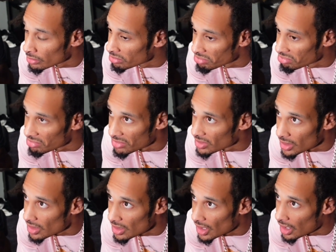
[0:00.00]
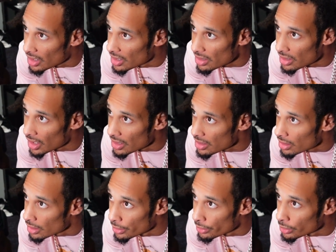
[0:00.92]
It's not tough,
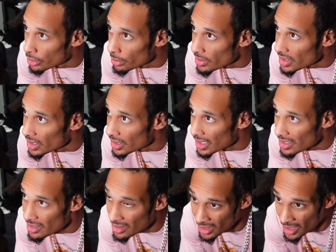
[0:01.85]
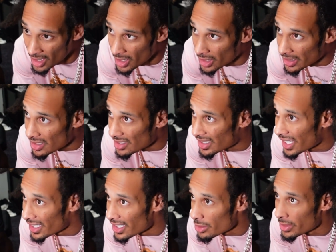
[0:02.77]
you know what I'm saying? That's
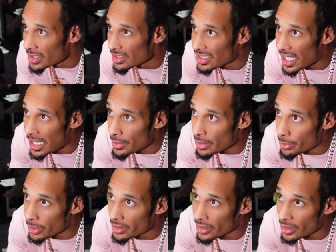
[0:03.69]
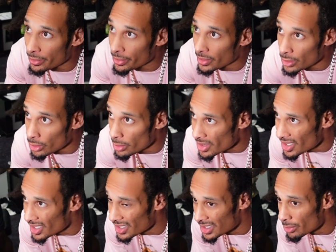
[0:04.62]
what this game is built of, you know what
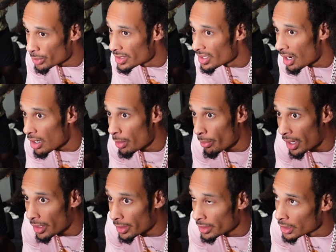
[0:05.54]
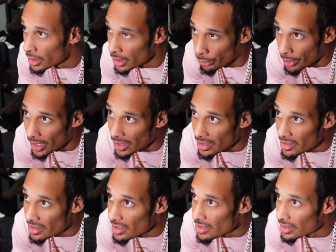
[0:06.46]
I'm saying? We talking about regular
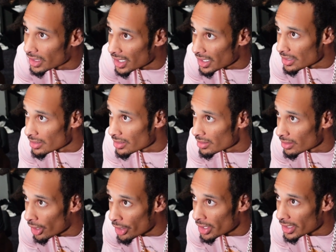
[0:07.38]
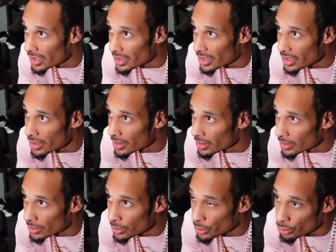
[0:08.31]
season games early in the
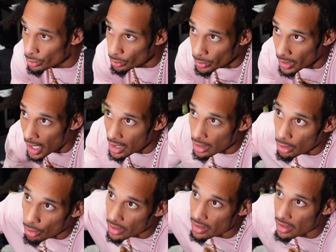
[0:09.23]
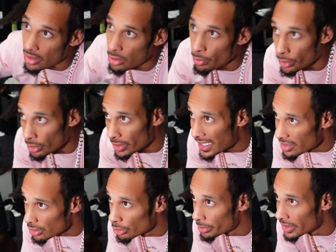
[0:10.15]
year. Our goal is the Super Bowl. That's
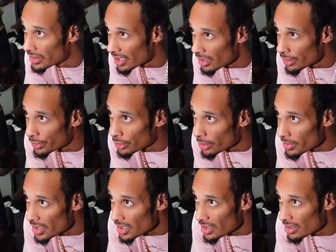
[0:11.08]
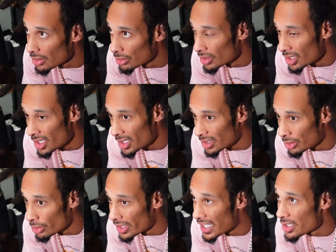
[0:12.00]
going to be tough, you know what I'm saying? So, you
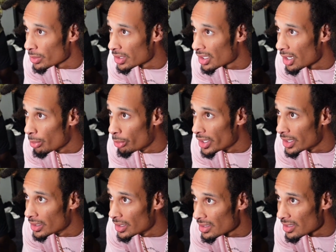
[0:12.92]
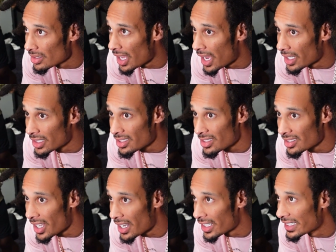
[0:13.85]
know, that's what come with it. This is not
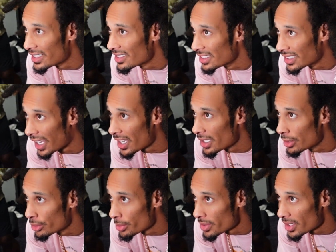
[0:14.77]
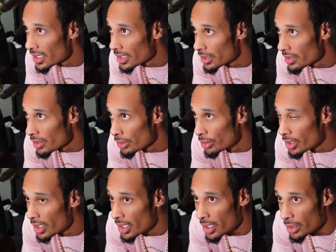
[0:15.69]
an easy game, you know what I'm saying? So,
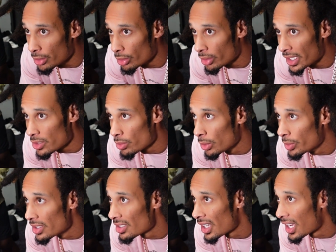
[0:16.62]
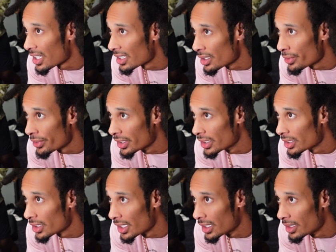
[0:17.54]
you know, that's what we signed up for,
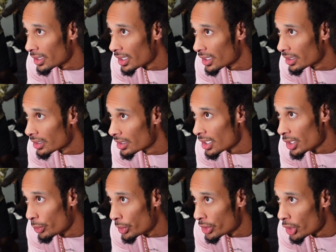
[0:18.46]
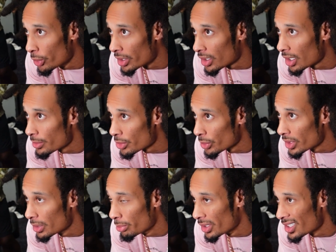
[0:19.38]
and we know what comes with
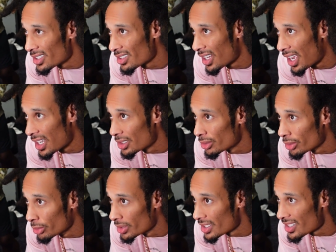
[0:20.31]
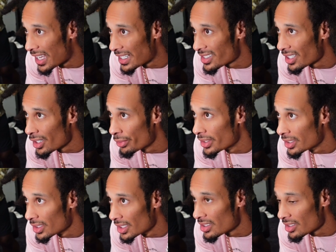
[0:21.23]
it. But it's not, you know, it's not tough.
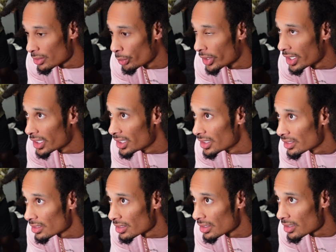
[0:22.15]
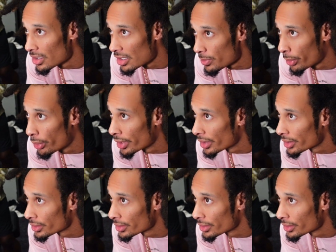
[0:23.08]
It's what it is. It's the sport.